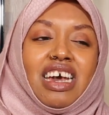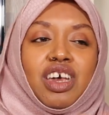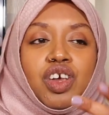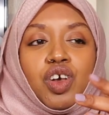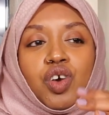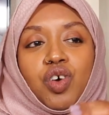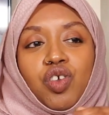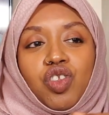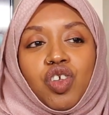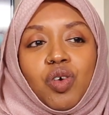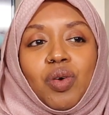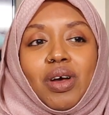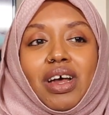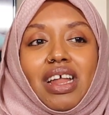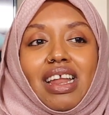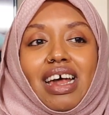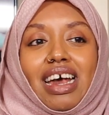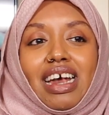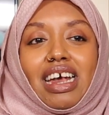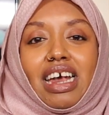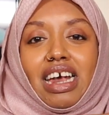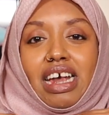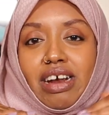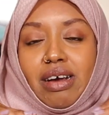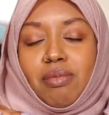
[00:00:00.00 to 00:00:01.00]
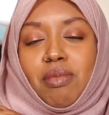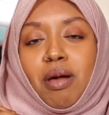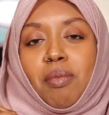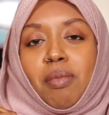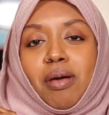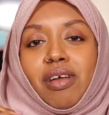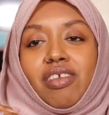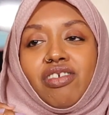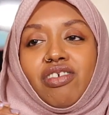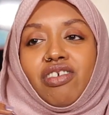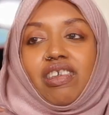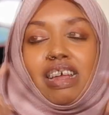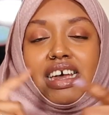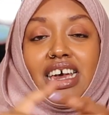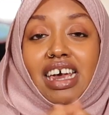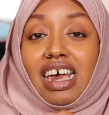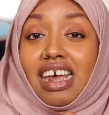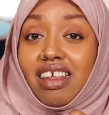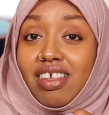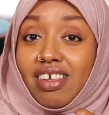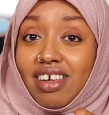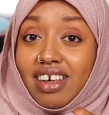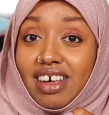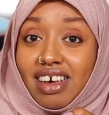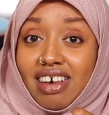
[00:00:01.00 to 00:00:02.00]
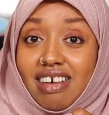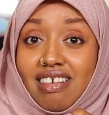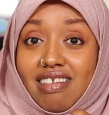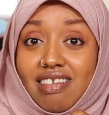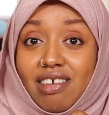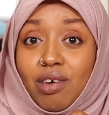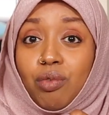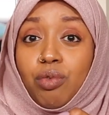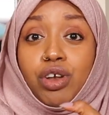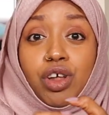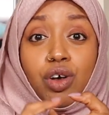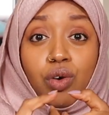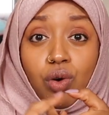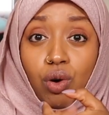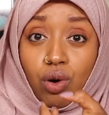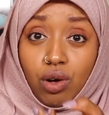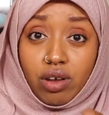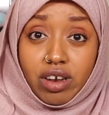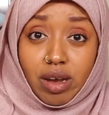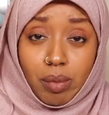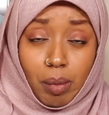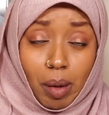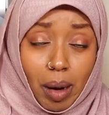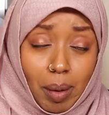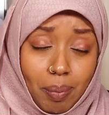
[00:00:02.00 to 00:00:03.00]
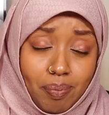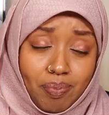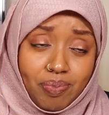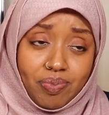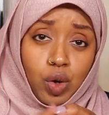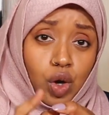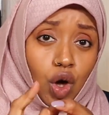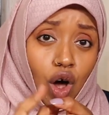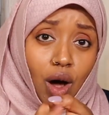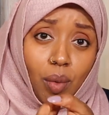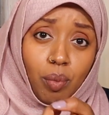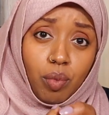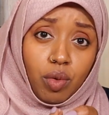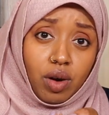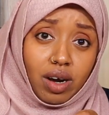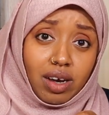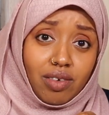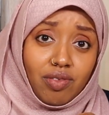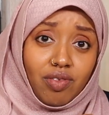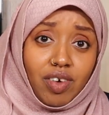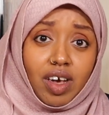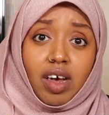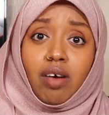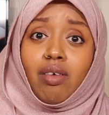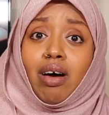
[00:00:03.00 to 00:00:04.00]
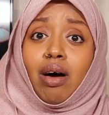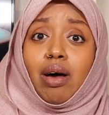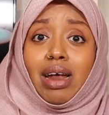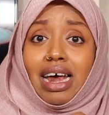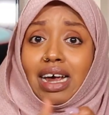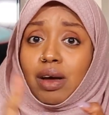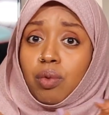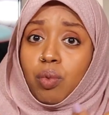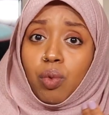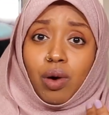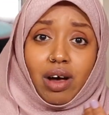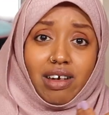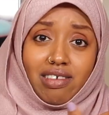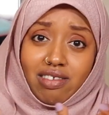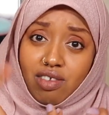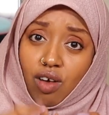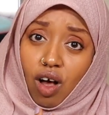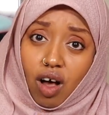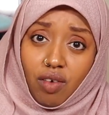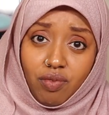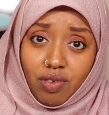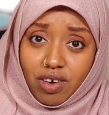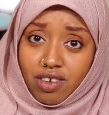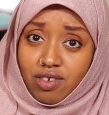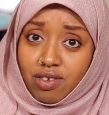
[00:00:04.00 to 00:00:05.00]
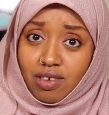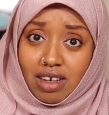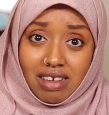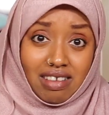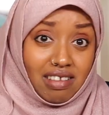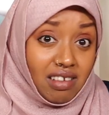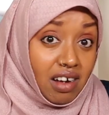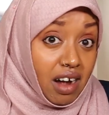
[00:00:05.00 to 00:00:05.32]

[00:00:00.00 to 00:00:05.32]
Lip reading: You could do it, like, remember, the key thing is when you call them up, do your homework, figure out like what is the offers,